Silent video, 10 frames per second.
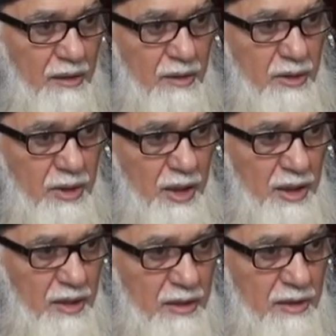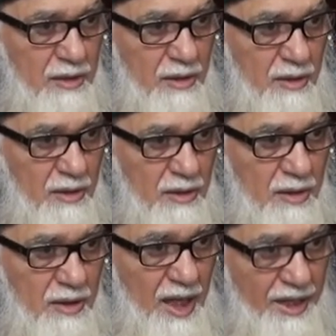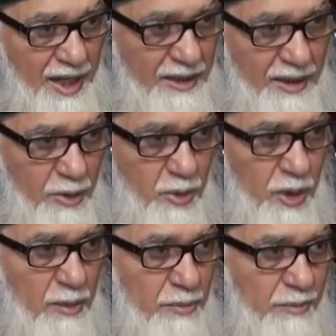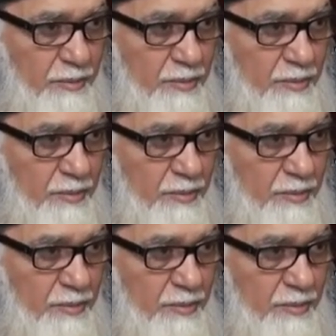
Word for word: the Shaykh is directing to him,